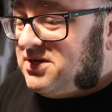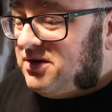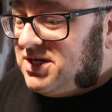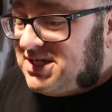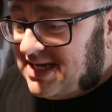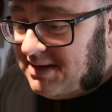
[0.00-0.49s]

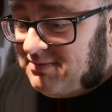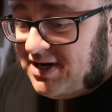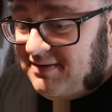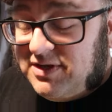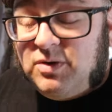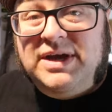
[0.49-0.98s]
So
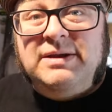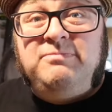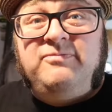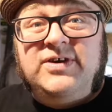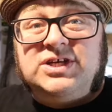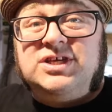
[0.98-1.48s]
December, even though we had
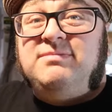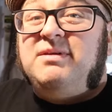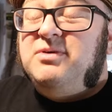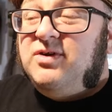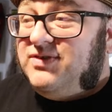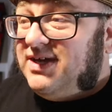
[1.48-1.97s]
officially
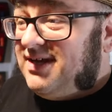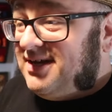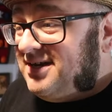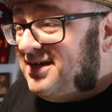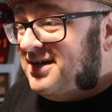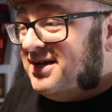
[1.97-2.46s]
been moved
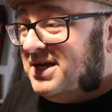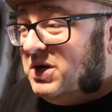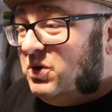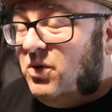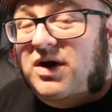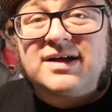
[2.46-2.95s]
in,
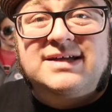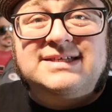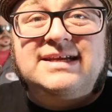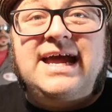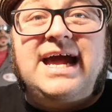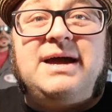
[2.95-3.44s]

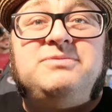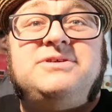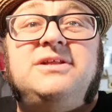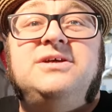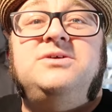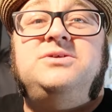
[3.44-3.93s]
was an
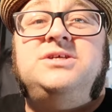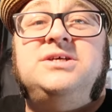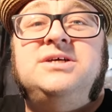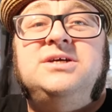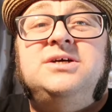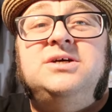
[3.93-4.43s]
absolute